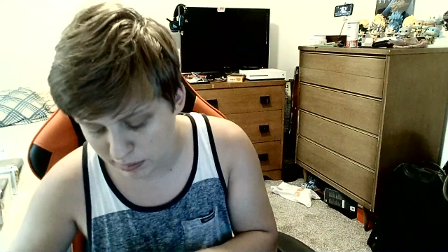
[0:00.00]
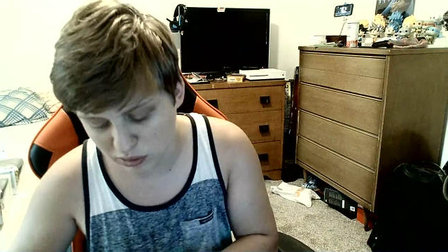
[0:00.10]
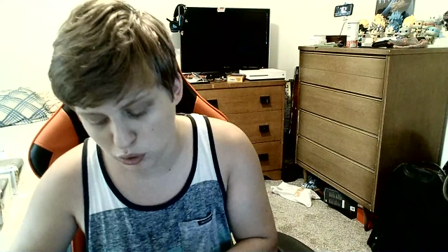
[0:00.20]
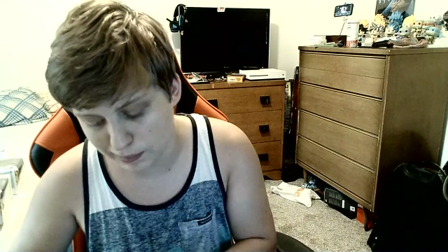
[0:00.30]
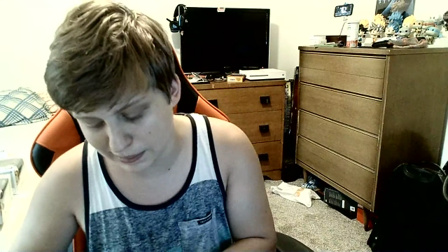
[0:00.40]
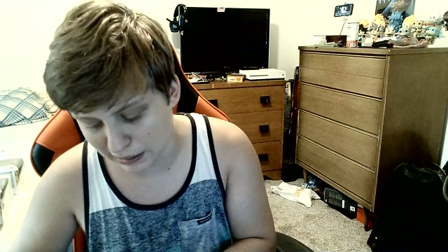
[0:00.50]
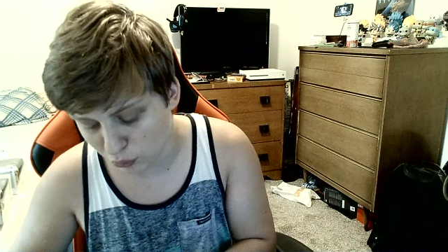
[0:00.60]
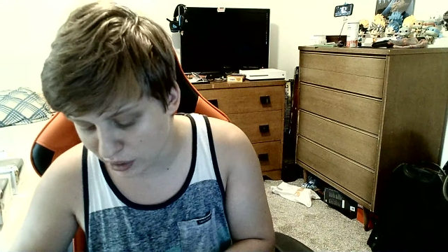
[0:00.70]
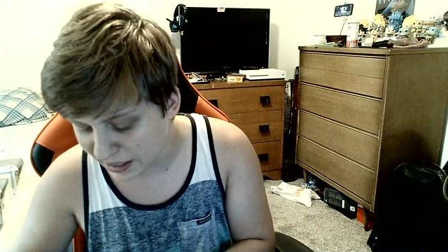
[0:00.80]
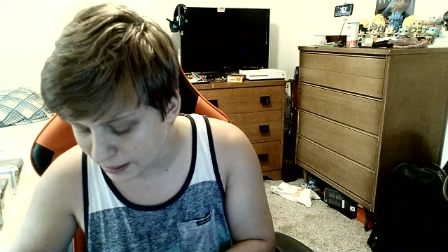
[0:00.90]
This would have been
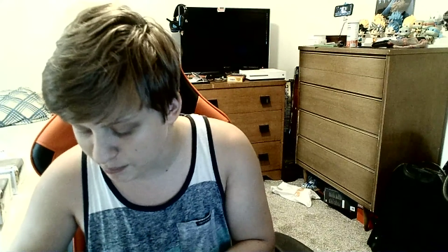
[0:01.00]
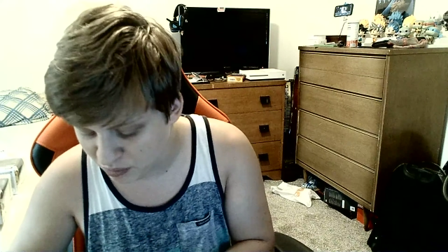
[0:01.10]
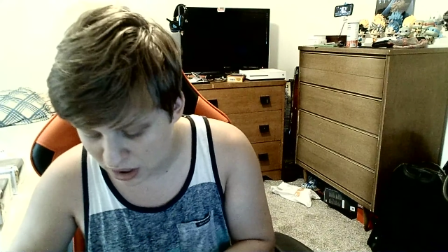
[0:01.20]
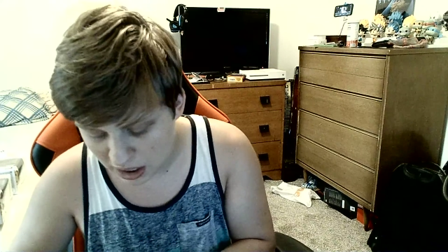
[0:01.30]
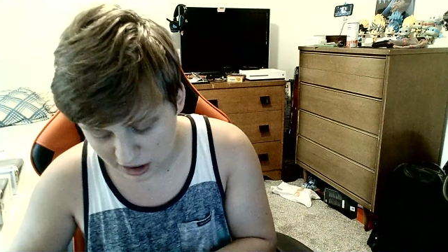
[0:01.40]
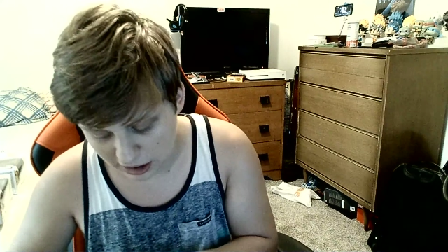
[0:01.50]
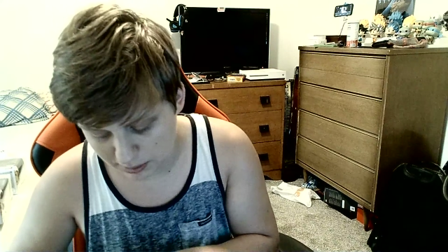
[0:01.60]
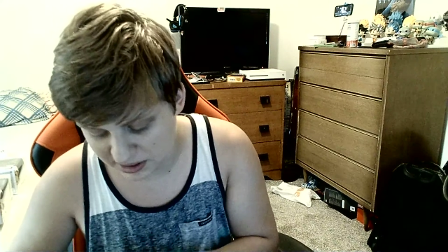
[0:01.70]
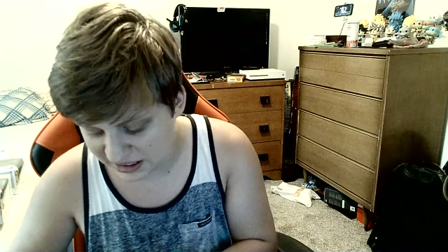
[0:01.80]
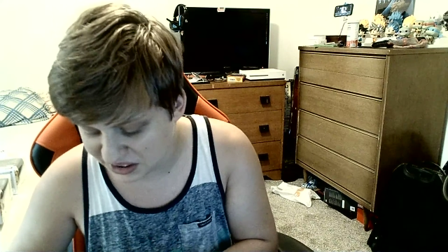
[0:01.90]
green.
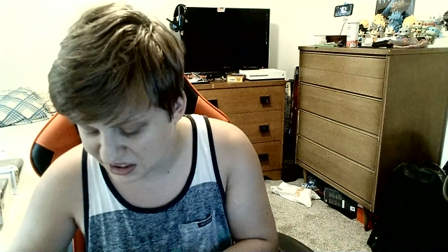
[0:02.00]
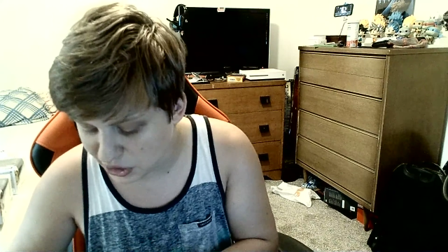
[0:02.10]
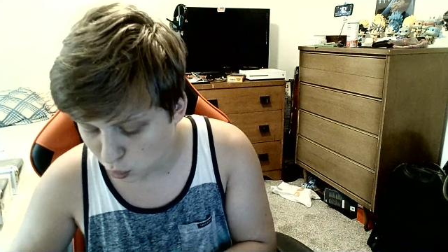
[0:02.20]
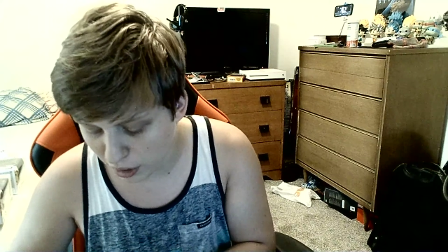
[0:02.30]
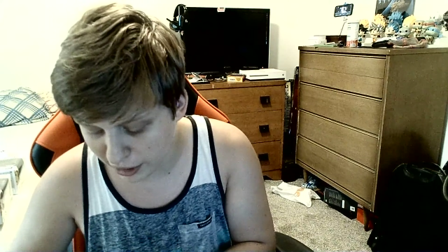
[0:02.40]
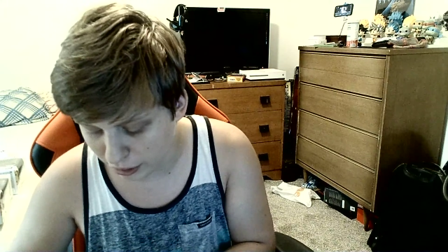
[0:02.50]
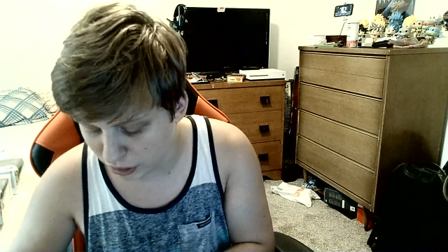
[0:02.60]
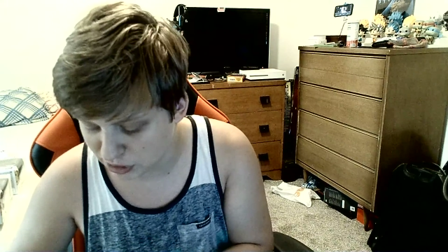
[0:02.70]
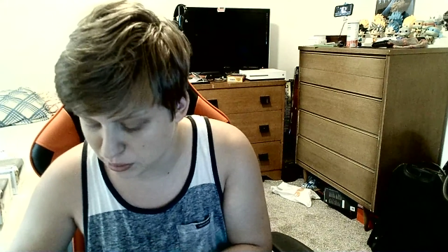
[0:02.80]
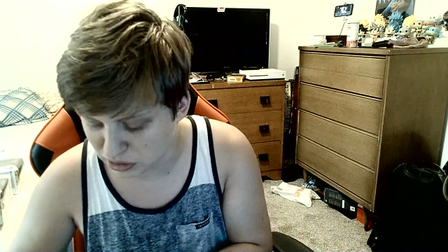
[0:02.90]
16, why you're
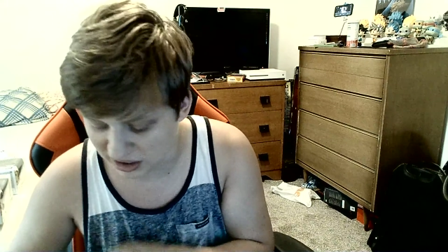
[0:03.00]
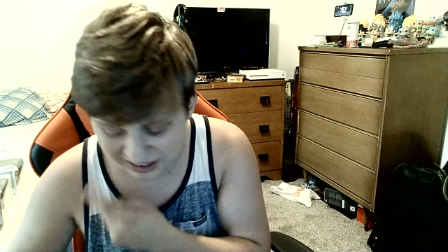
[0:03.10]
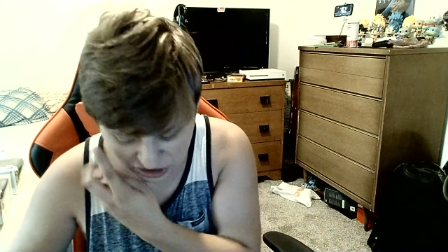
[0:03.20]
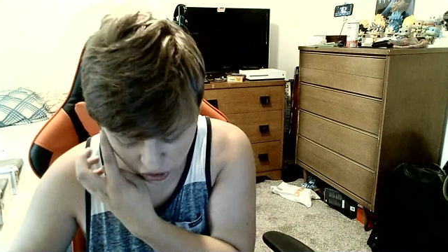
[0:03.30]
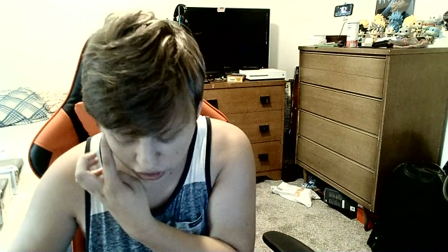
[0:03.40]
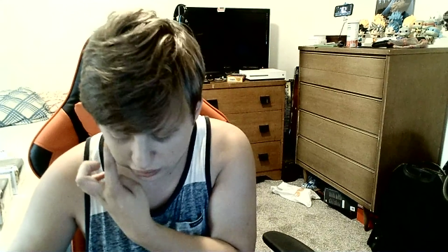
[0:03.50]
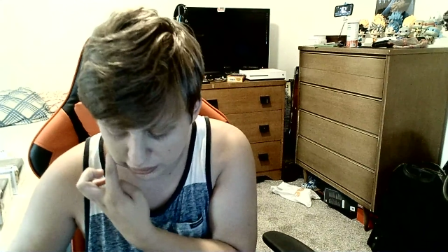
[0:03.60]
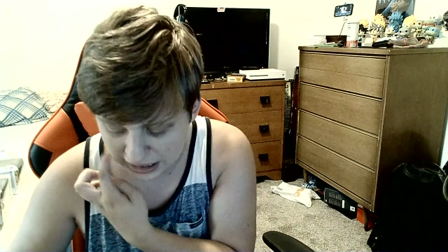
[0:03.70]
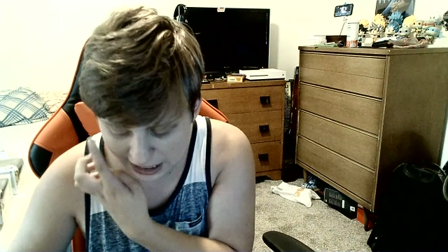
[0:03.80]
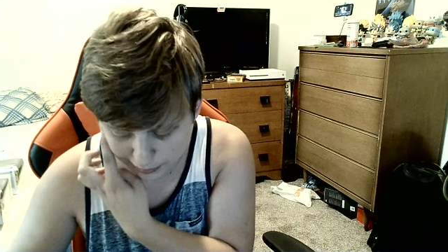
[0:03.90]
supposed to collect all
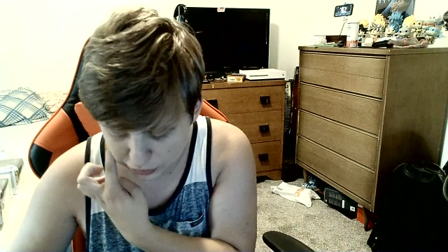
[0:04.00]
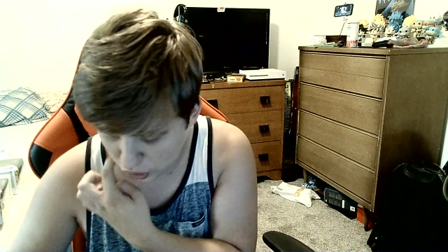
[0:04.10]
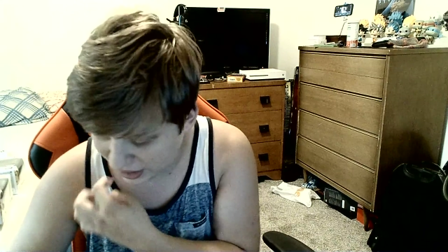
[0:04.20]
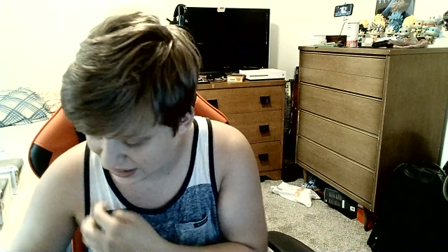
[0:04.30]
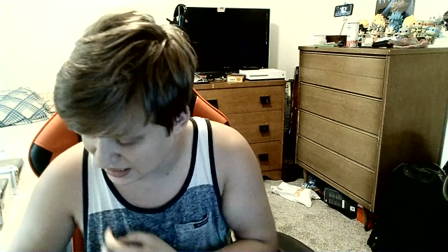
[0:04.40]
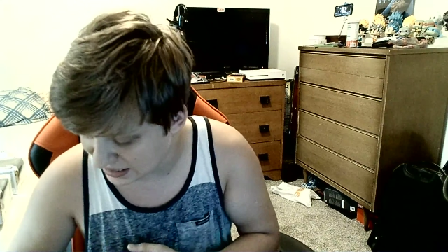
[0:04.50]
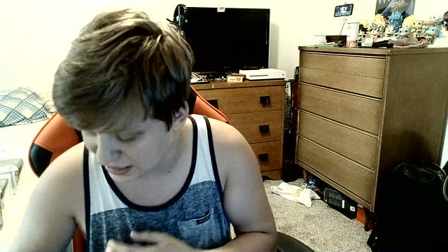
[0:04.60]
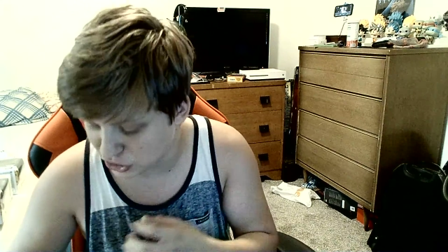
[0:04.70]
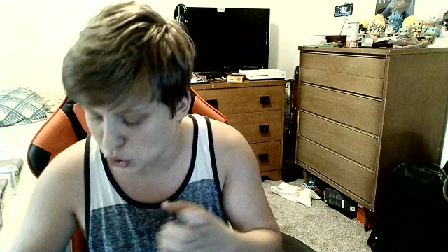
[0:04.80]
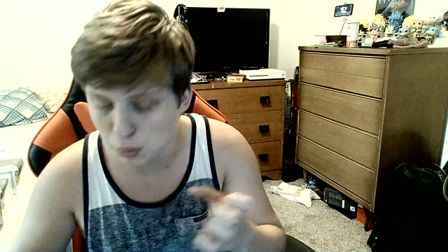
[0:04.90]
animatronics. This
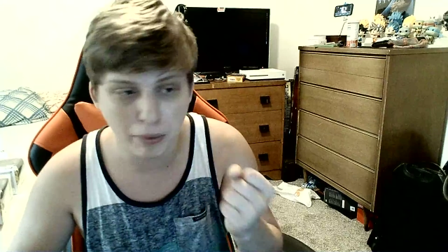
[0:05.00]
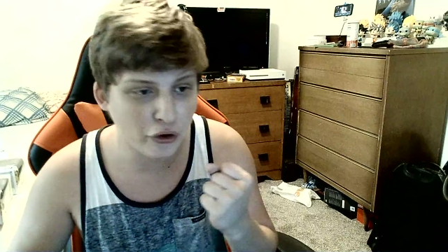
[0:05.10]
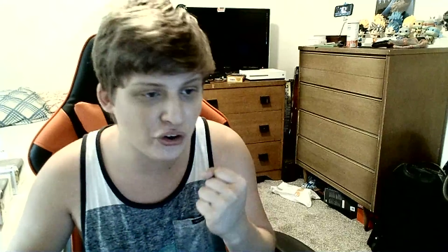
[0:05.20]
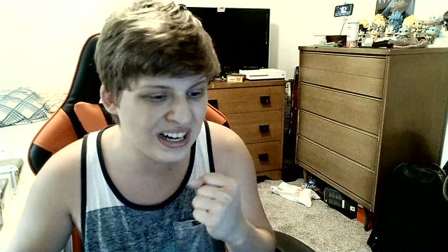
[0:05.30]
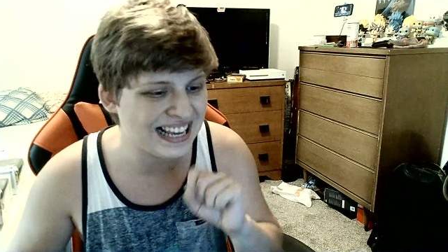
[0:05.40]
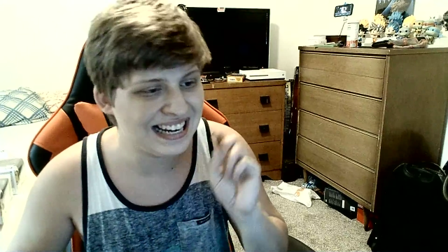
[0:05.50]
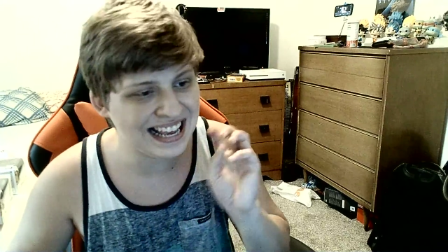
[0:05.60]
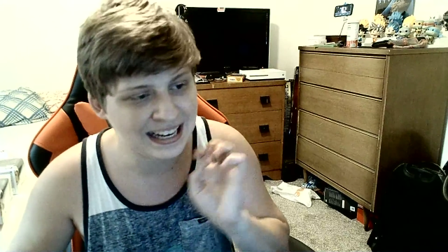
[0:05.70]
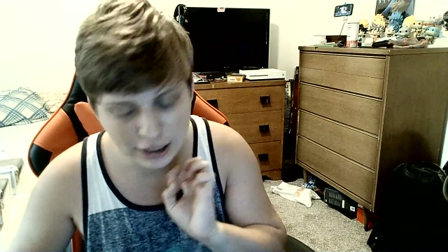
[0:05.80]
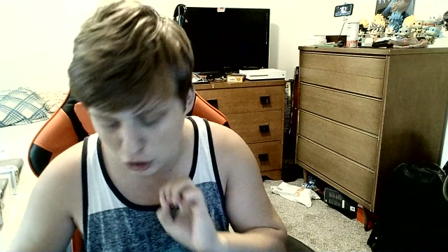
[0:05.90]
is to burn and end it